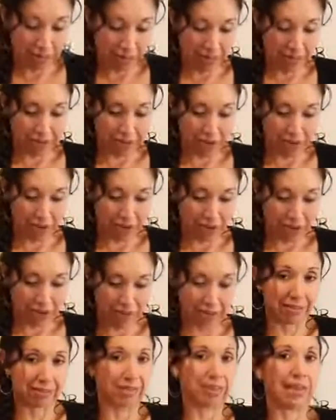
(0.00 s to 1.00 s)
the electrons,
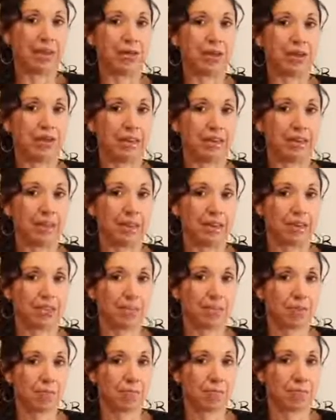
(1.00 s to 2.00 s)
it's now NADH.
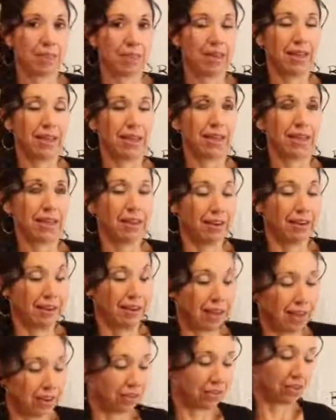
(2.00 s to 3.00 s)

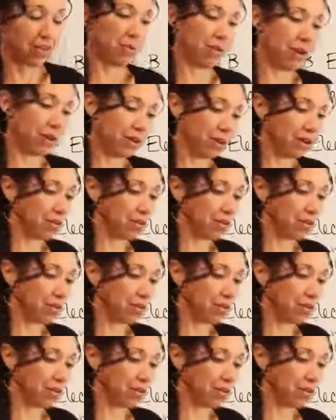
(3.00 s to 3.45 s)
NADH is going to walk